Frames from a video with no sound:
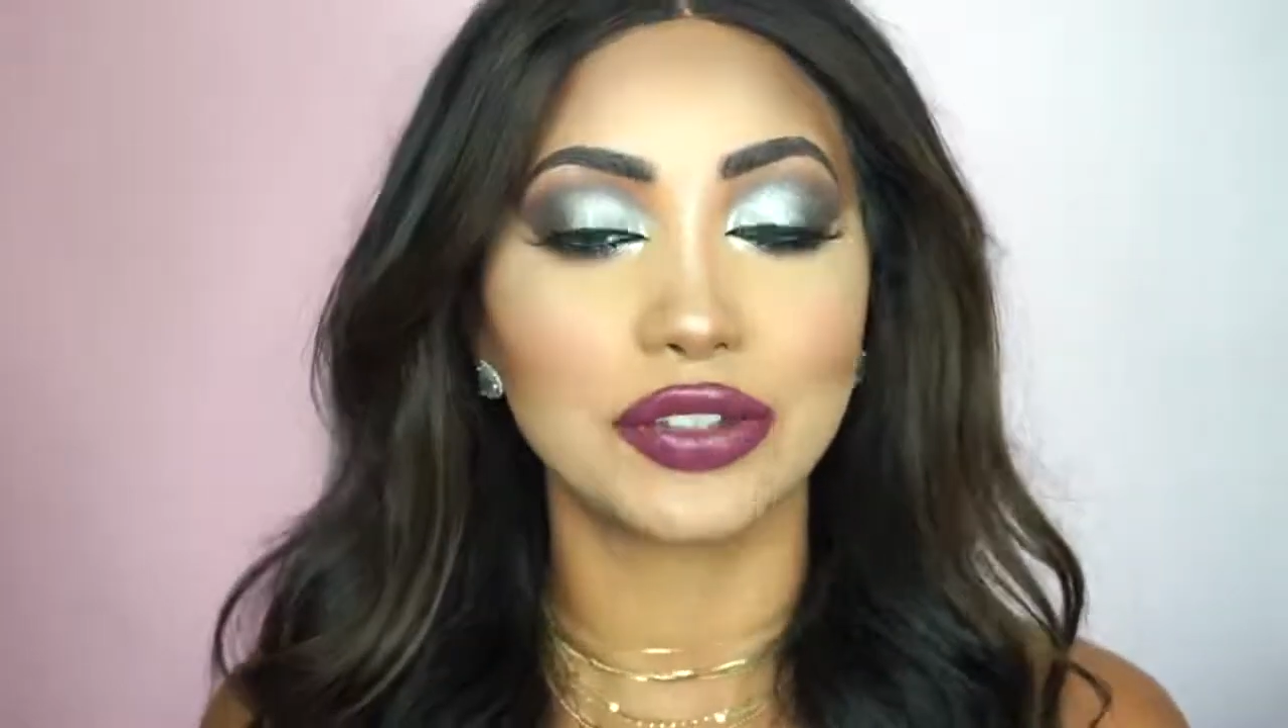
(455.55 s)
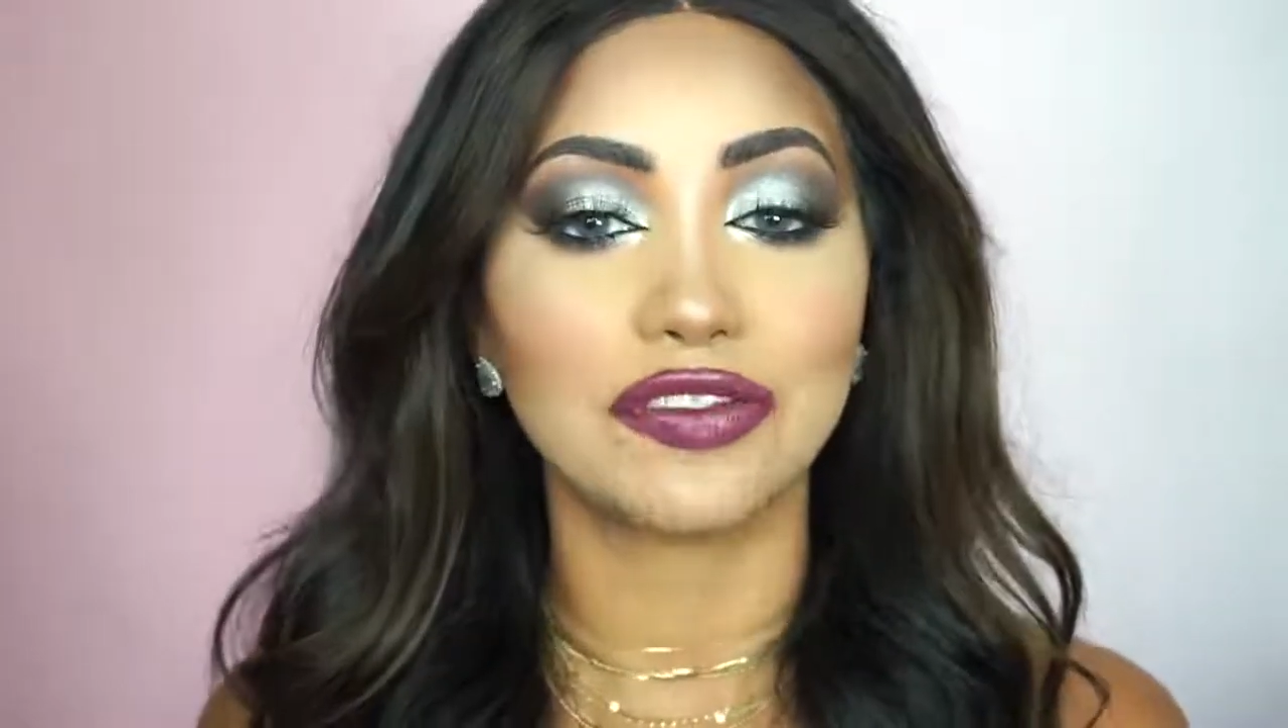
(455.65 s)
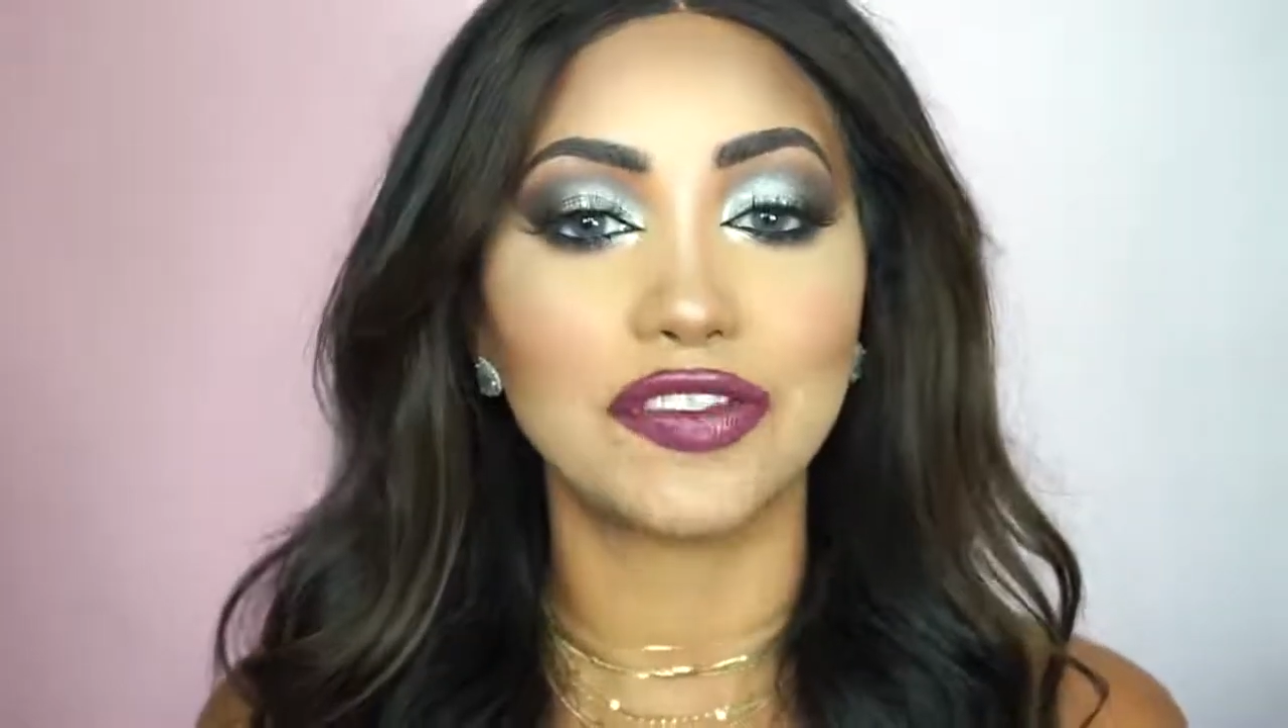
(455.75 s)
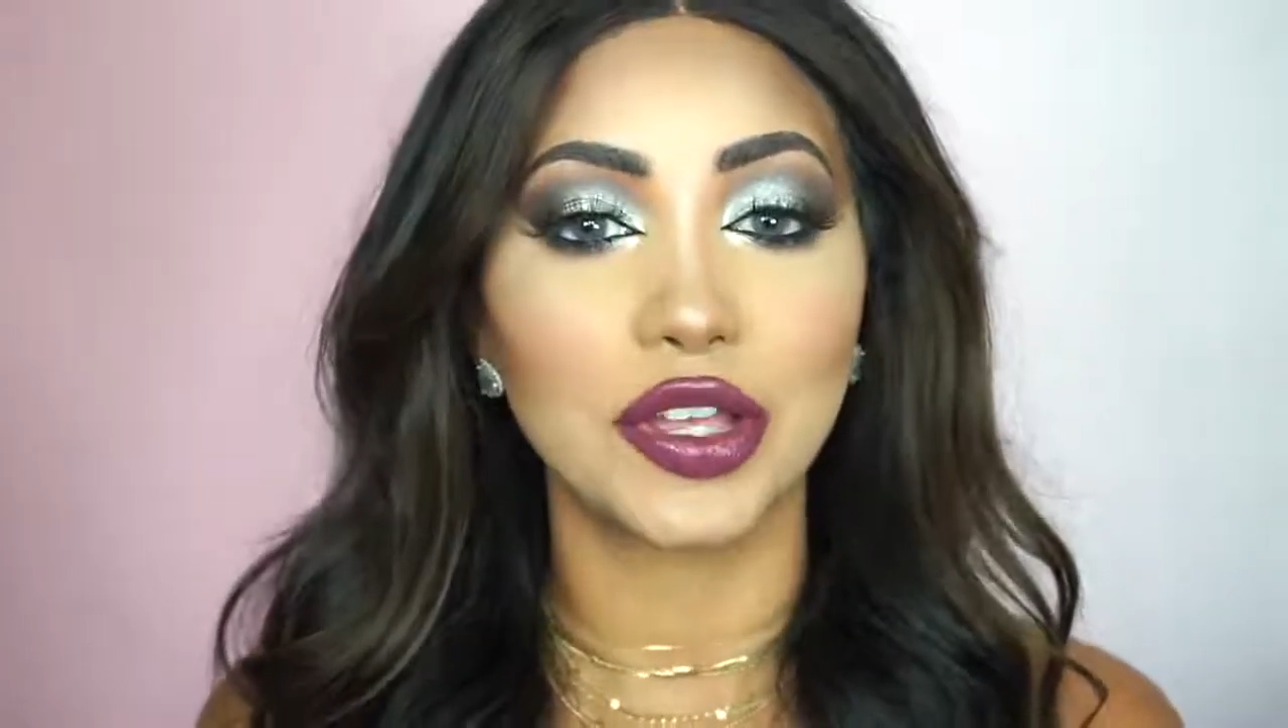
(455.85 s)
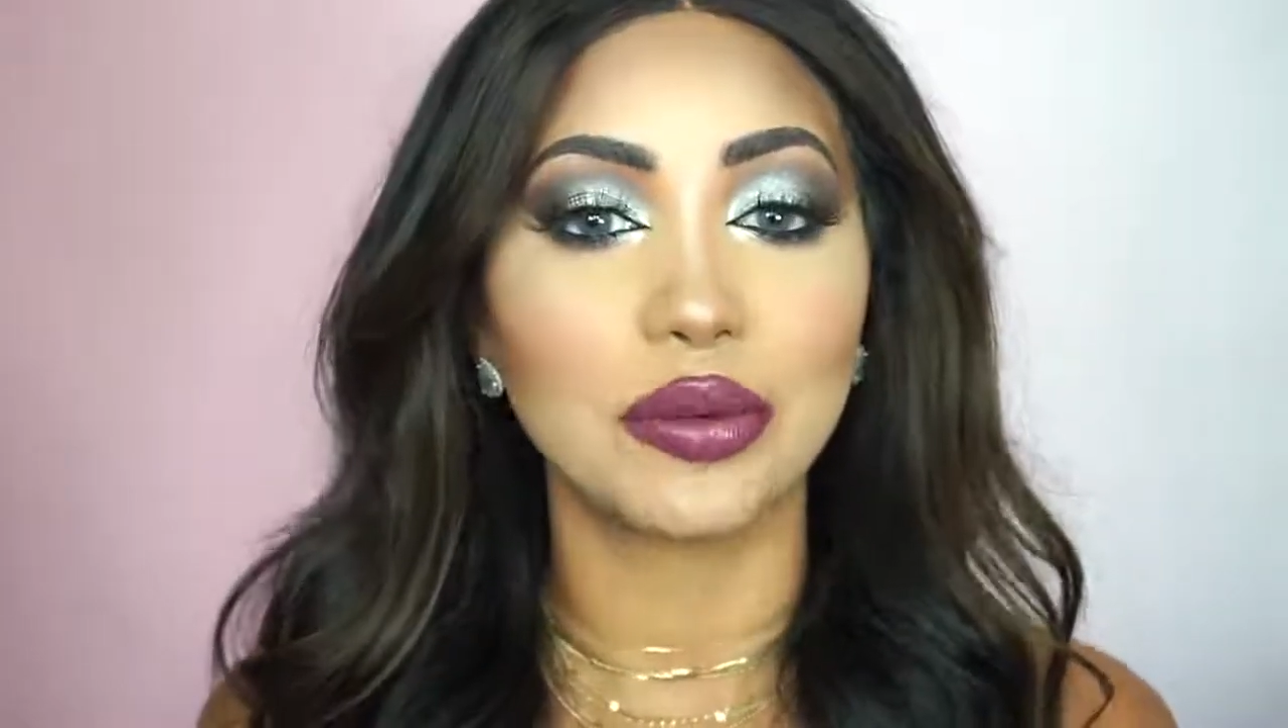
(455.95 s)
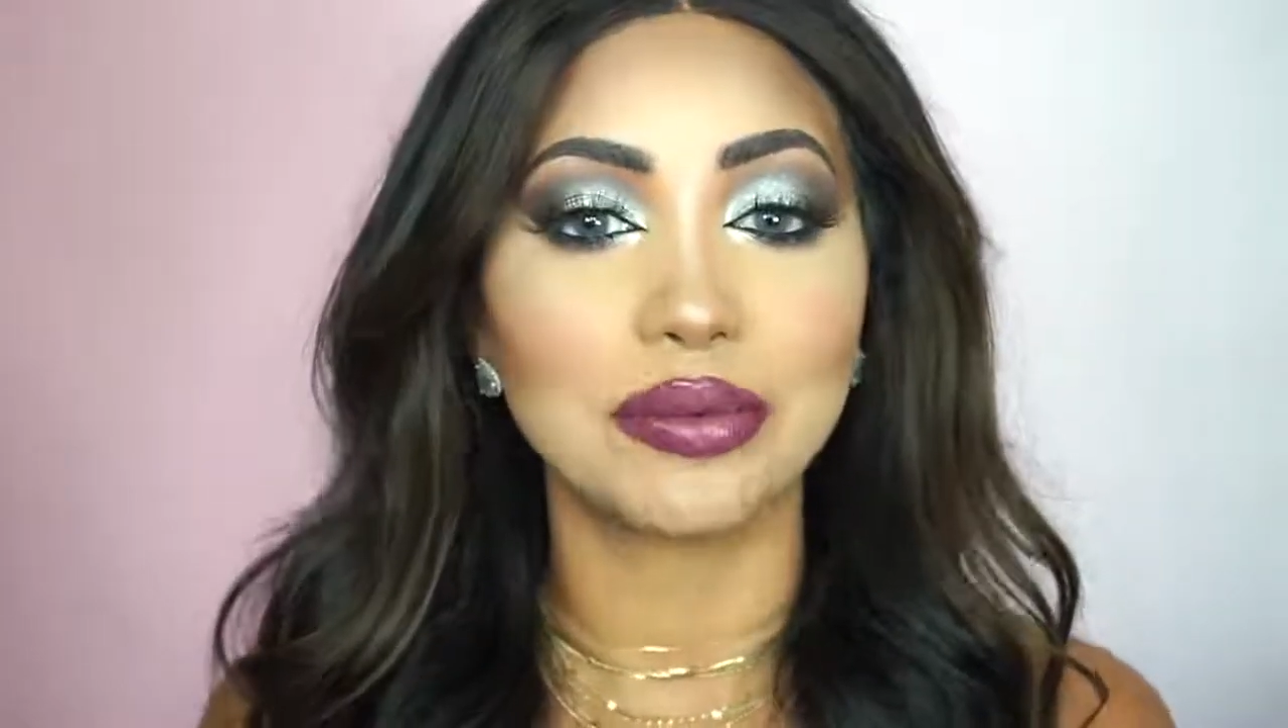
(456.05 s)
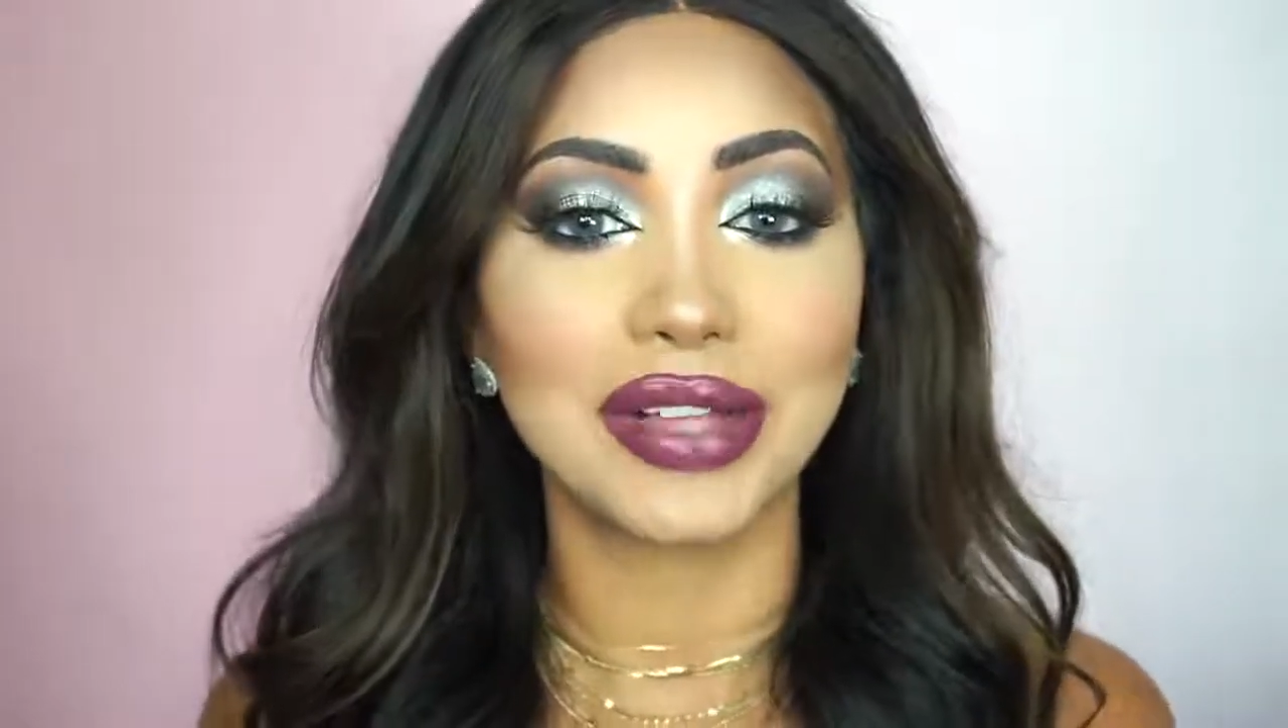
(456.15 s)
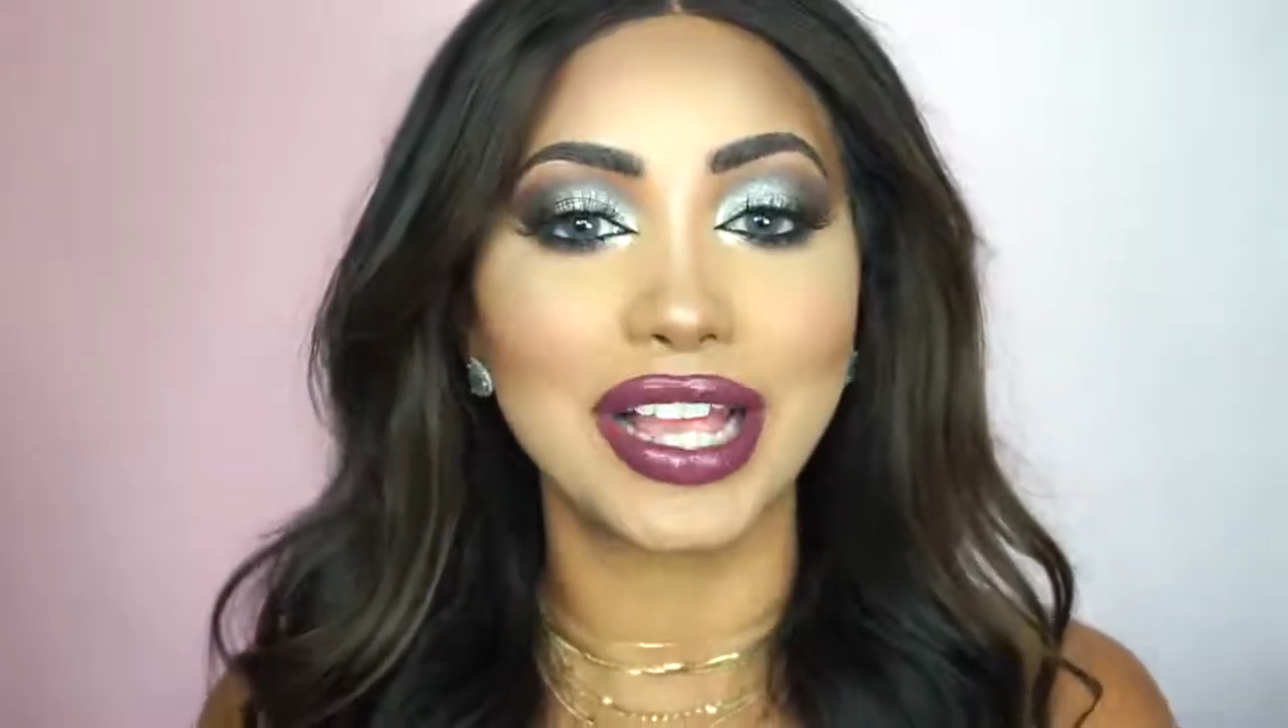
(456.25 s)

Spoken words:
to film